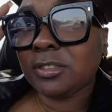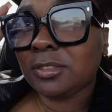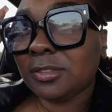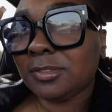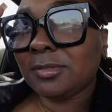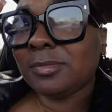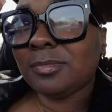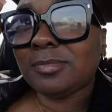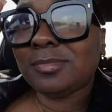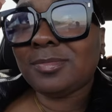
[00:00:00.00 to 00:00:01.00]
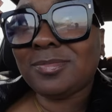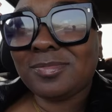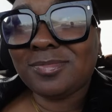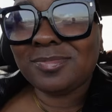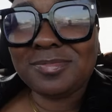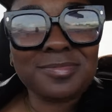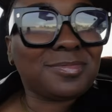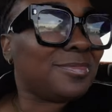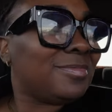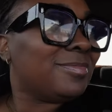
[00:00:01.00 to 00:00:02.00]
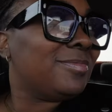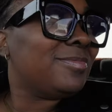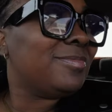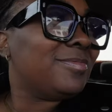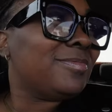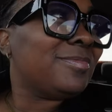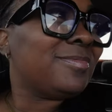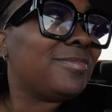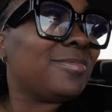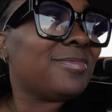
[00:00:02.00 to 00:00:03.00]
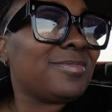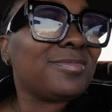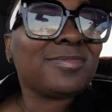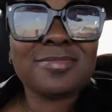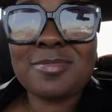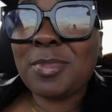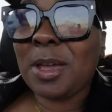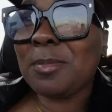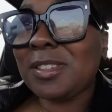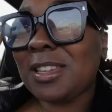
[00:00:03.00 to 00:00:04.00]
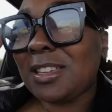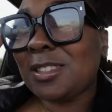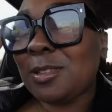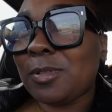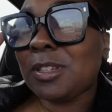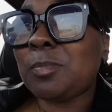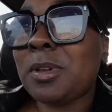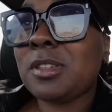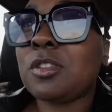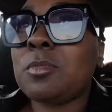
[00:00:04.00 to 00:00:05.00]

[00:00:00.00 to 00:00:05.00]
I'm gonna, I'm gonna have to not be going to cake competition. Baby, it's getting too expensive.